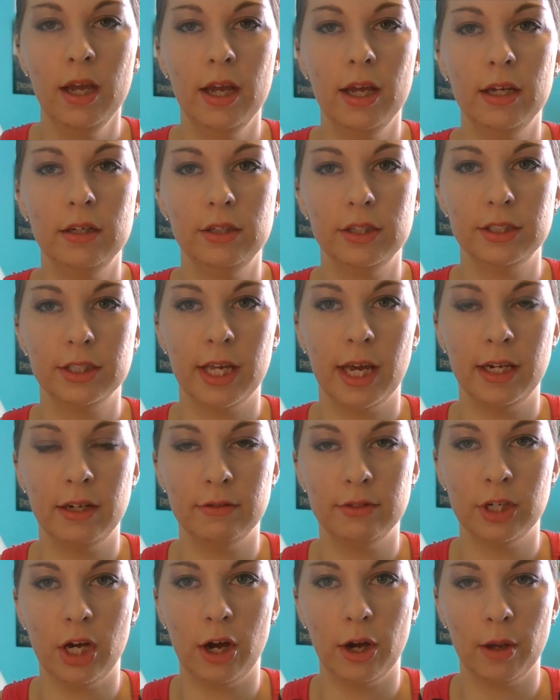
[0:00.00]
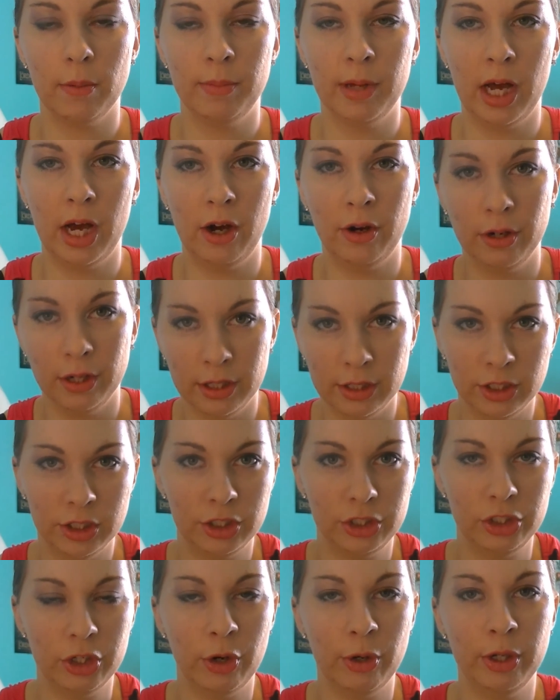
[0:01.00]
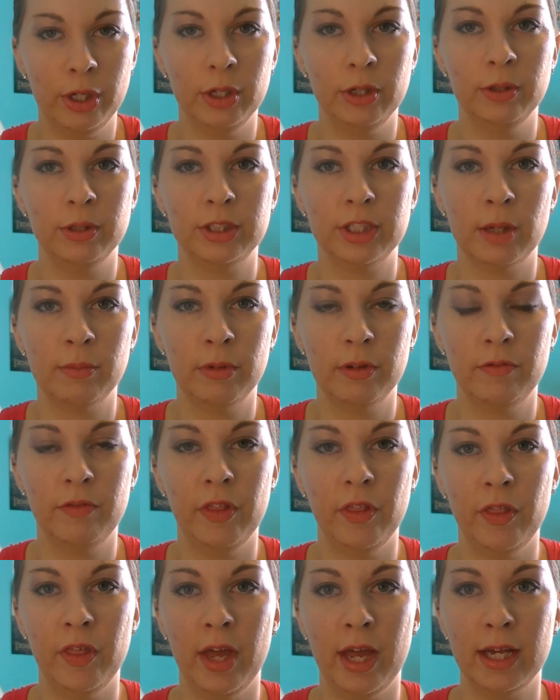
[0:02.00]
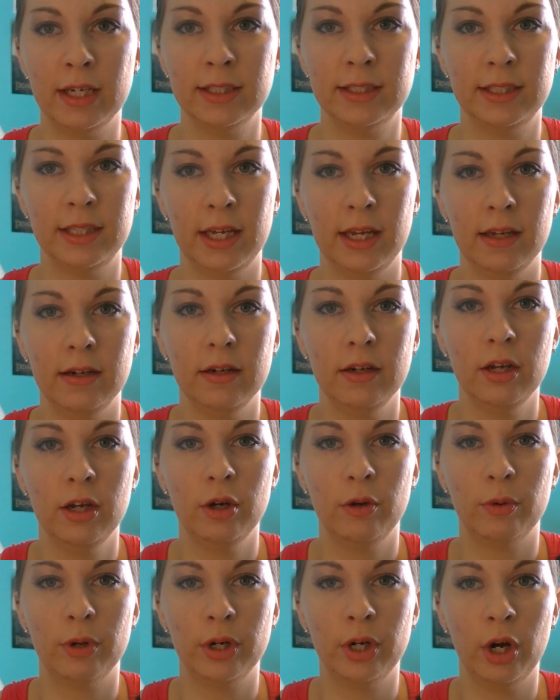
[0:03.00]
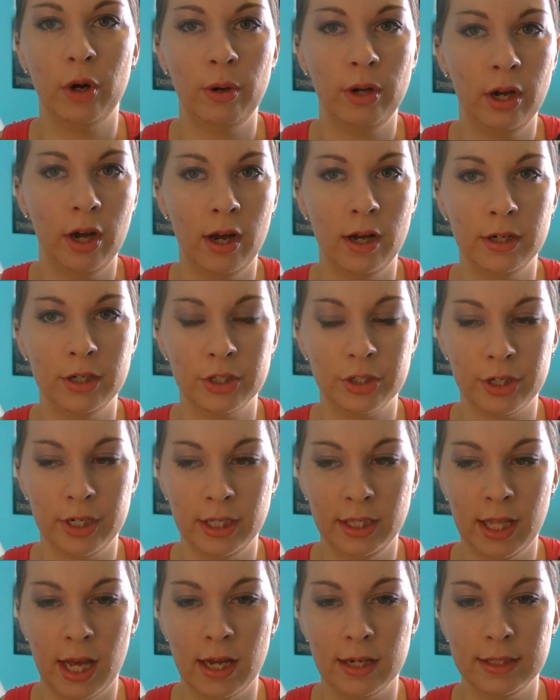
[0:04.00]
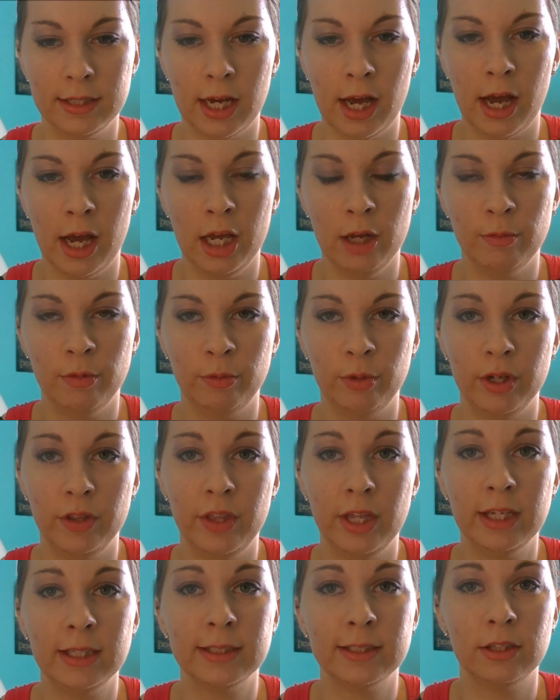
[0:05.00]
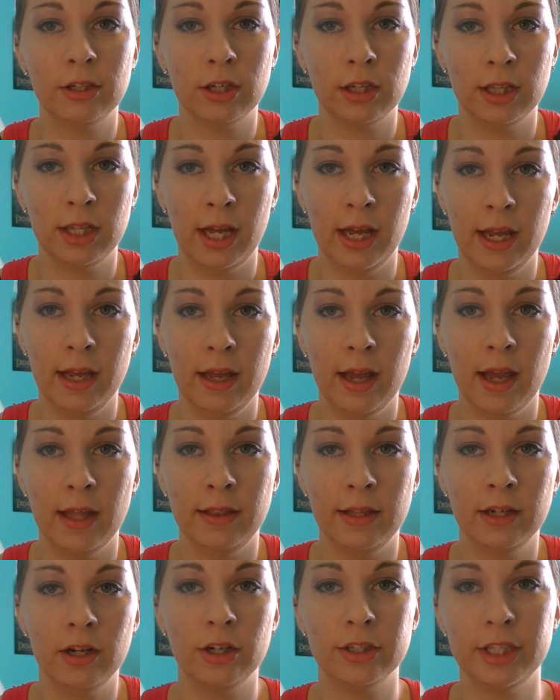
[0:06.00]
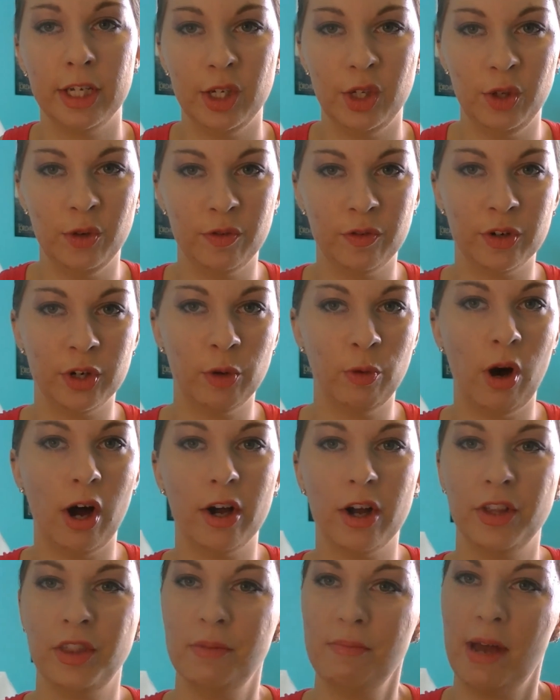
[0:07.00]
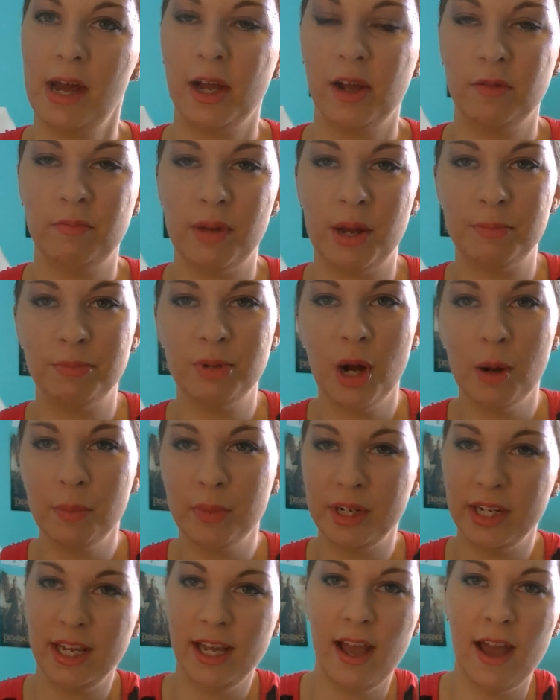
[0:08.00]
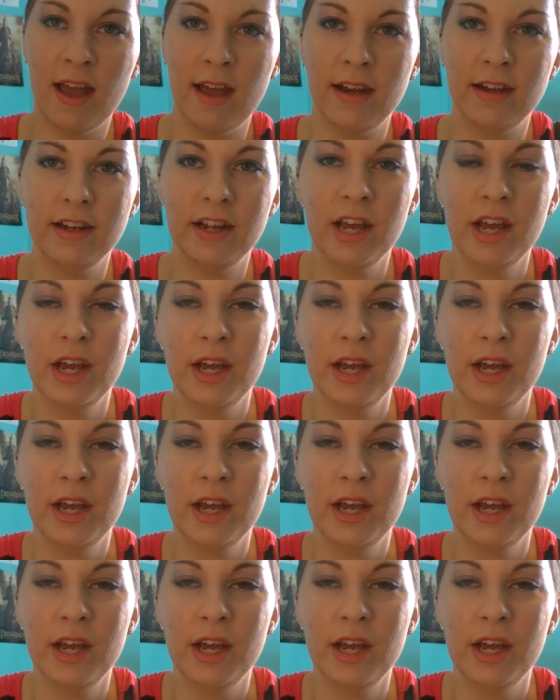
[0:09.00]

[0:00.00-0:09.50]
and just kind of talk about and show you some of the things that were going on during that time and what things look like. And then I'll take you for a walk on the back of my property and